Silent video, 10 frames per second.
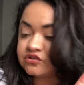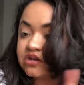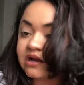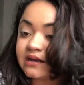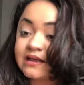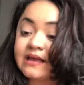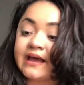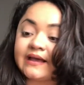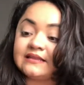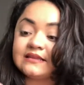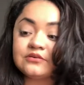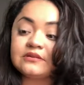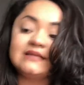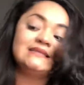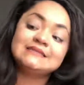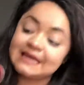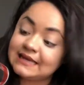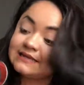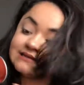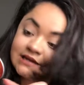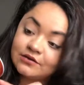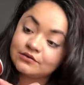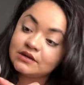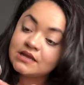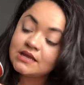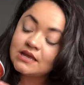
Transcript: shot. I literally take it down,